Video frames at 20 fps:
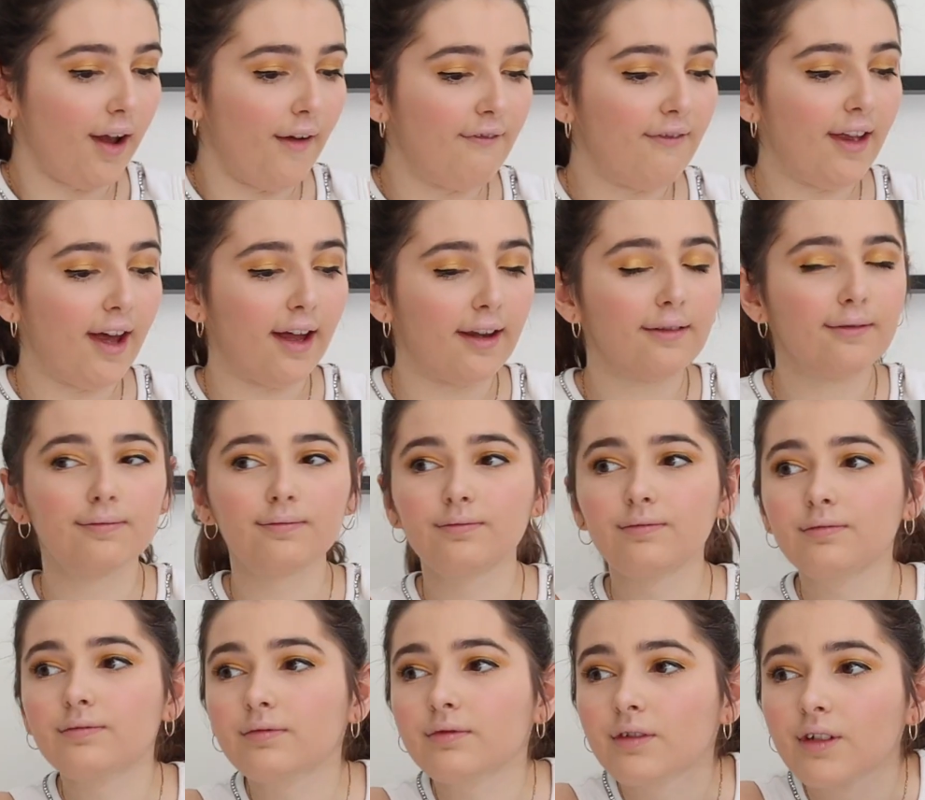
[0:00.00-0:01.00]
And then
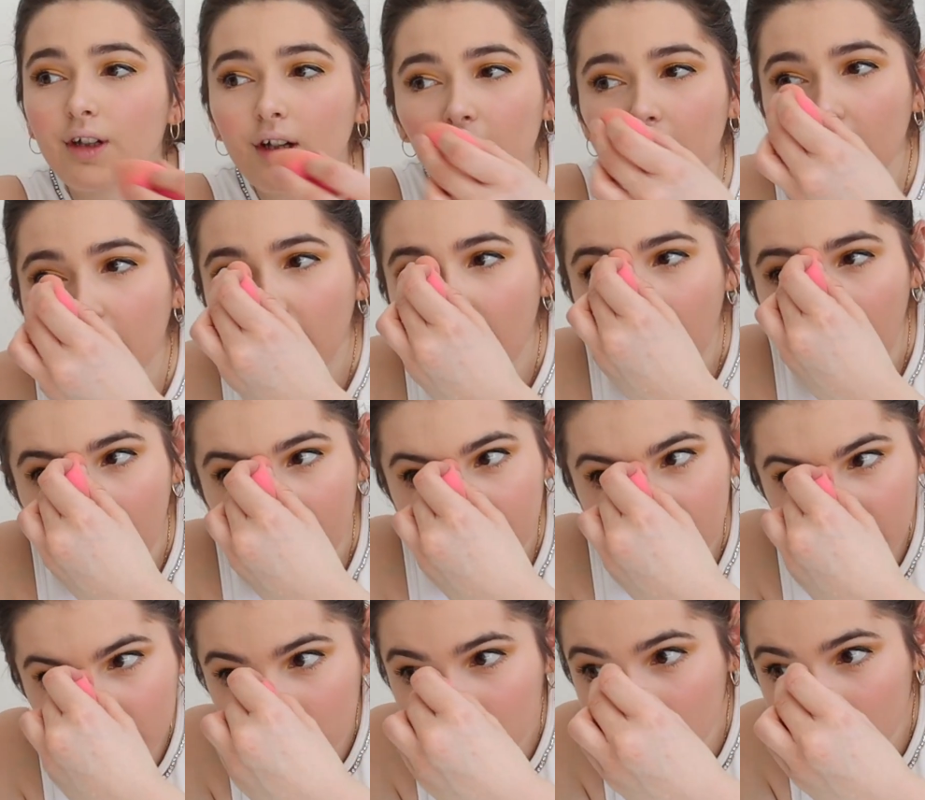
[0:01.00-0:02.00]
I've
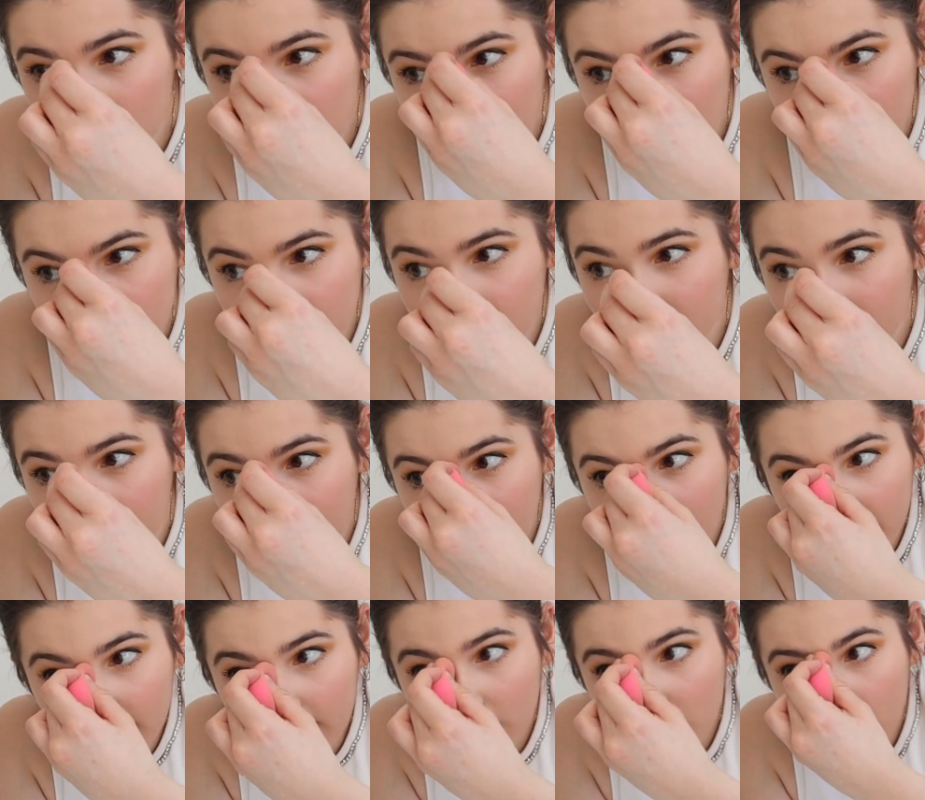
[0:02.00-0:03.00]
literally just noticed there's like
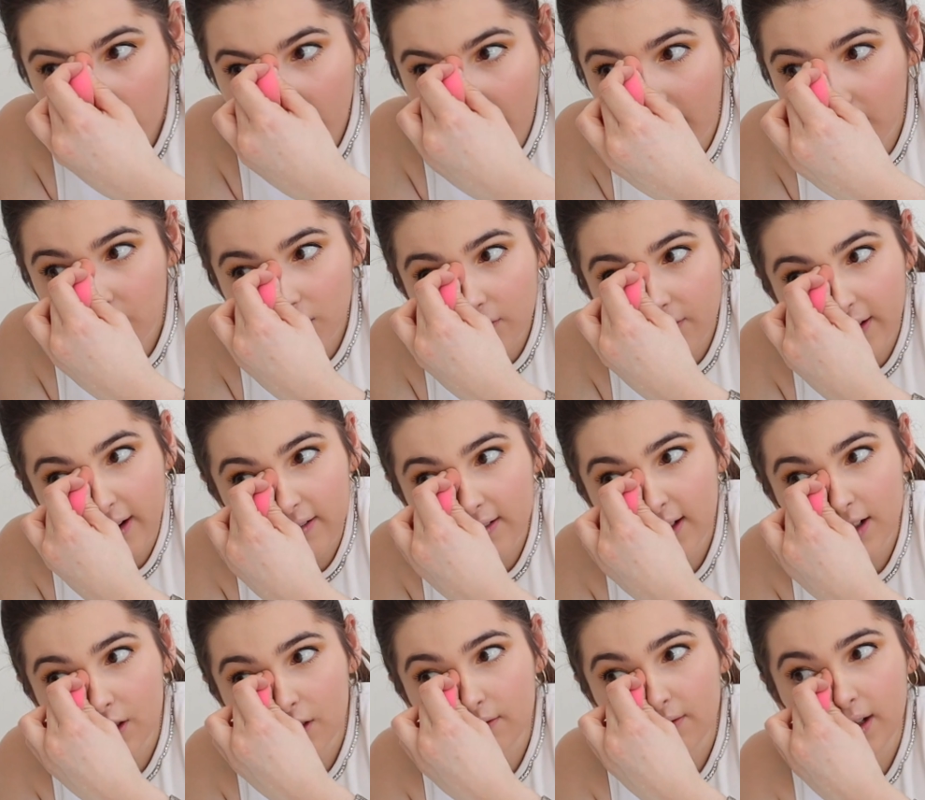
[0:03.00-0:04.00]
a little patch of
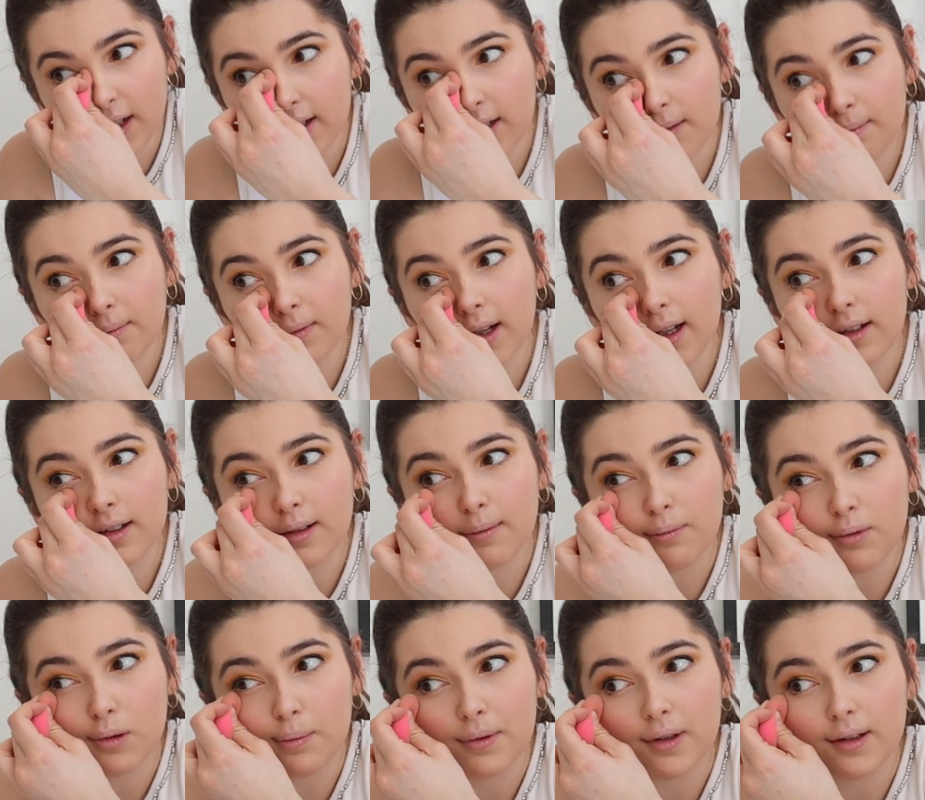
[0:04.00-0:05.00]
foundation that I didn't blend
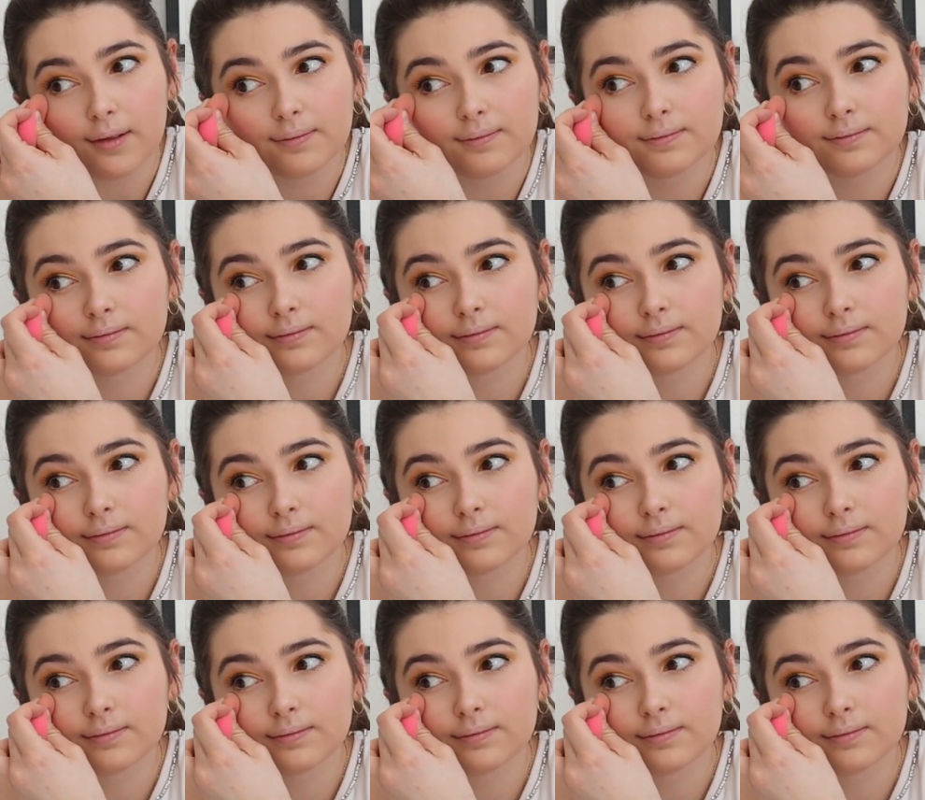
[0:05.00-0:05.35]
in properly.